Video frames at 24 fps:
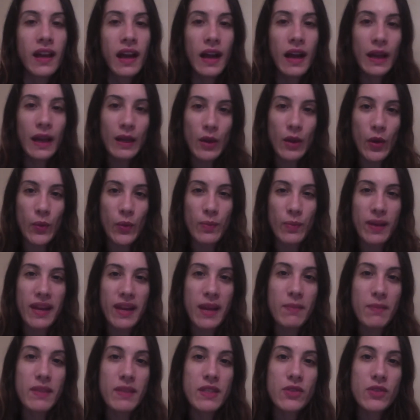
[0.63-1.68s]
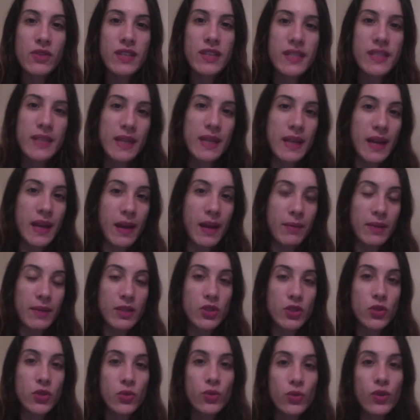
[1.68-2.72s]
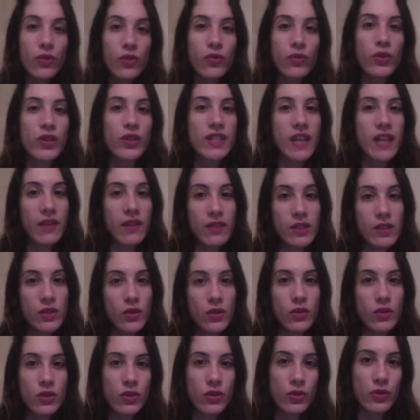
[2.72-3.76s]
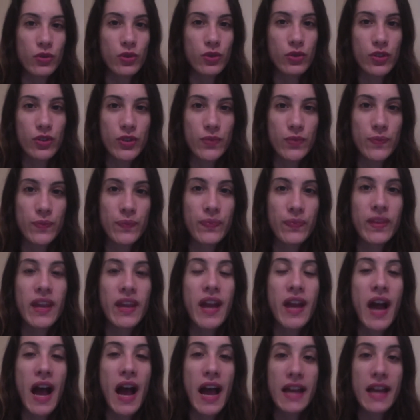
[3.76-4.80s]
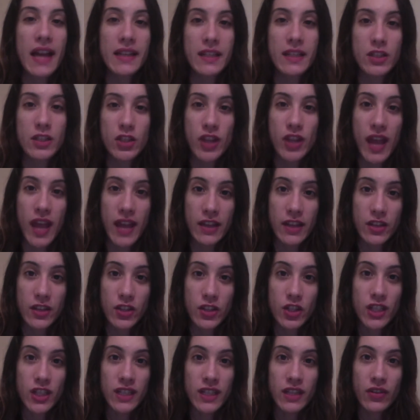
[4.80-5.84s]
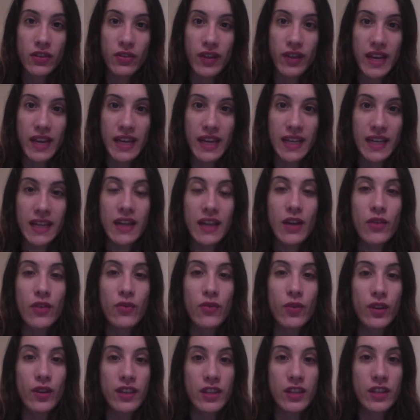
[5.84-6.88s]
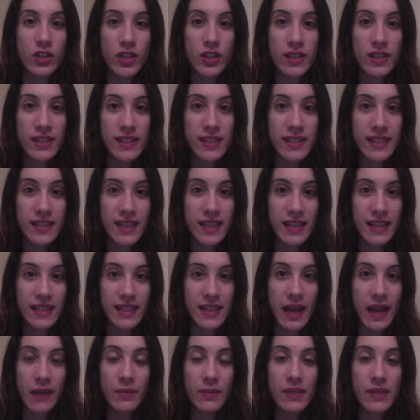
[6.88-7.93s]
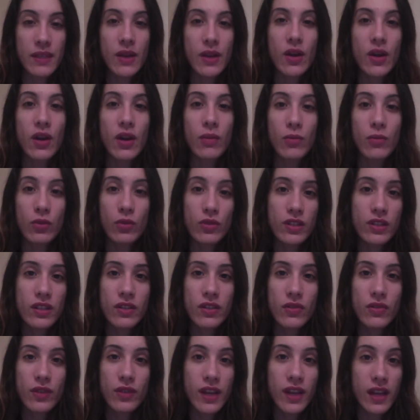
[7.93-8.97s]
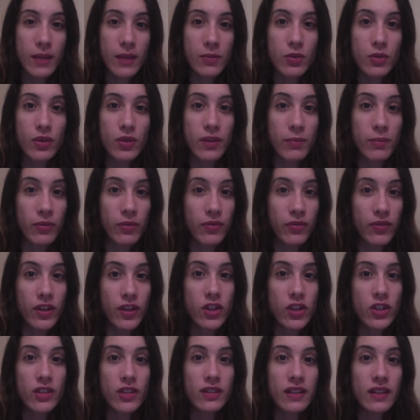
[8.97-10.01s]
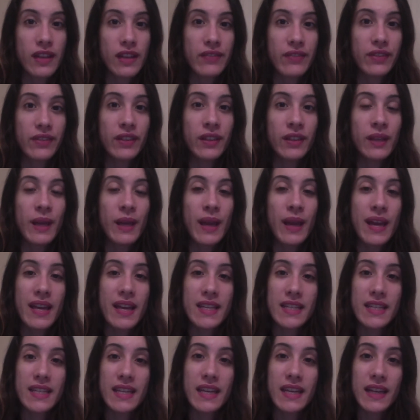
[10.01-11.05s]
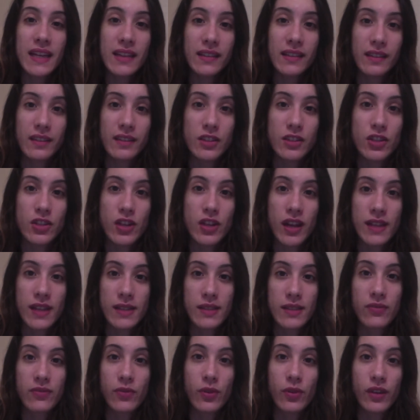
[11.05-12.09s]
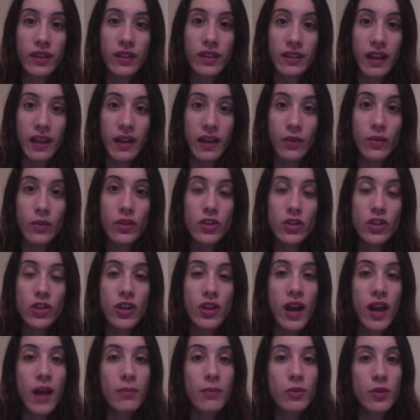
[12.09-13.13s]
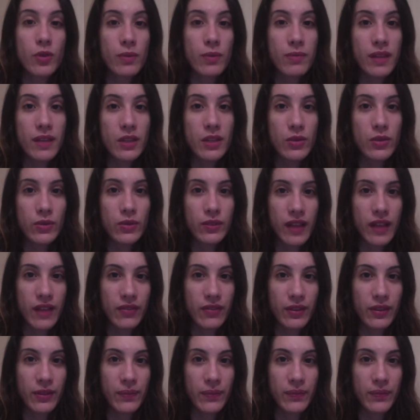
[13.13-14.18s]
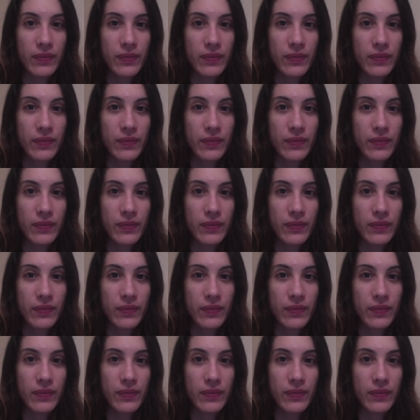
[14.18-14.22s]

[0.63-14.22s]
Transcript: Hello, my name is Christina and I'm a tutor for Tavistock Tutors. I teach Ancient Greek for the GCSE exams, Modern Greek up to a professional level, and English as a foreign language up to a B2 level.